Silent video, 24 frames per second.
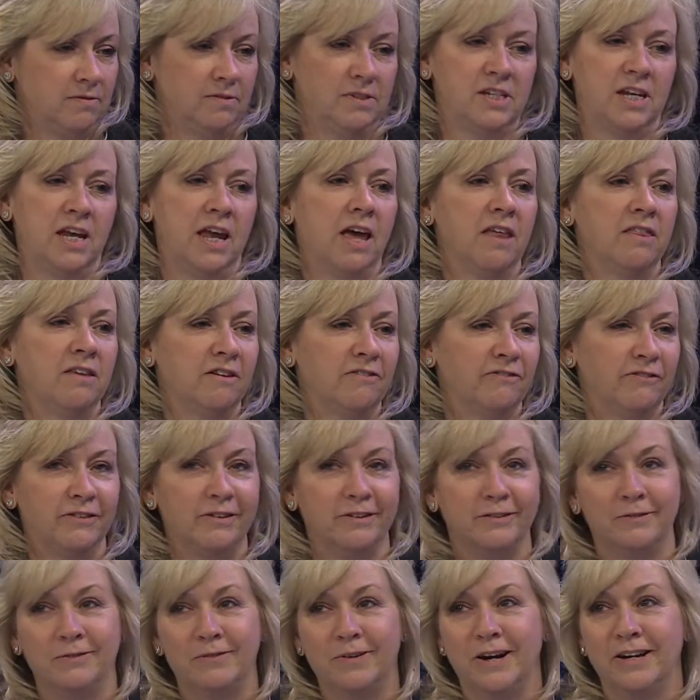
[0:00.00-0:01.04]
together
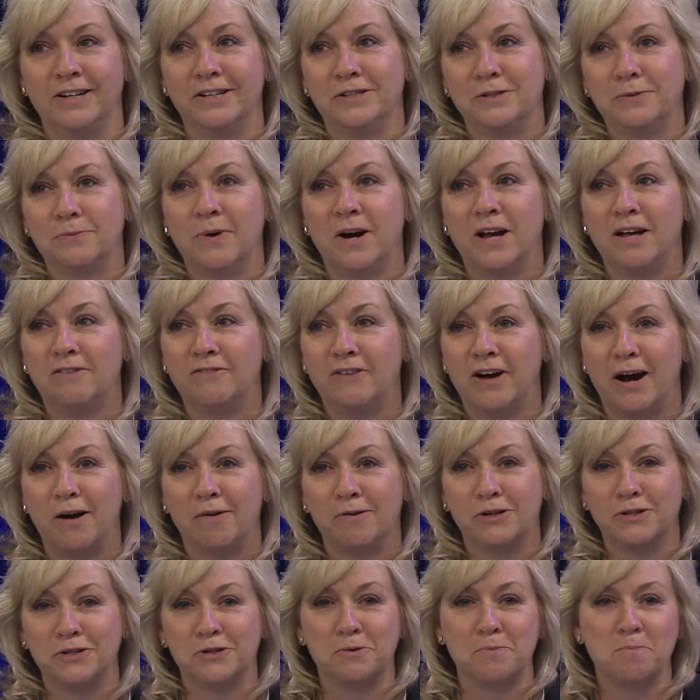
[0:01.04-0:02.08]
for what, 12
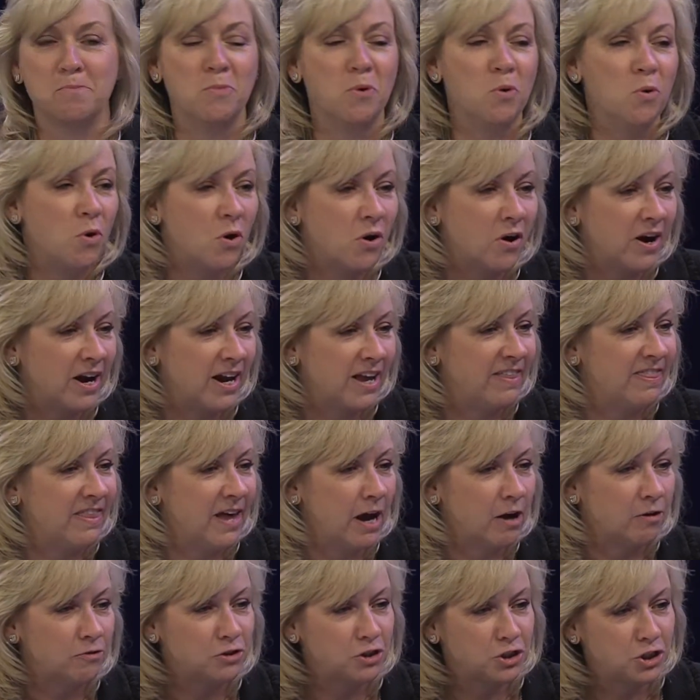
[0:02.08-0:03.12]
hours or more yeah. in the
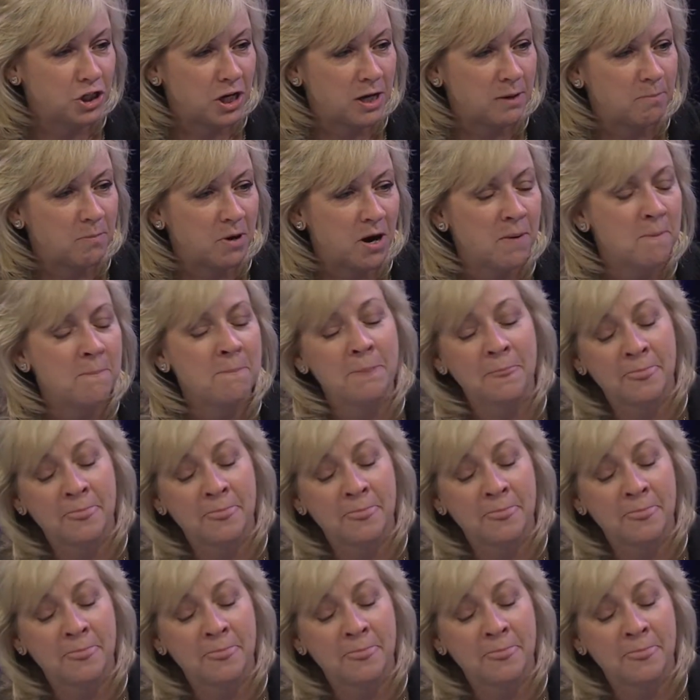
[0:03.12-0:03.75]
house chamber.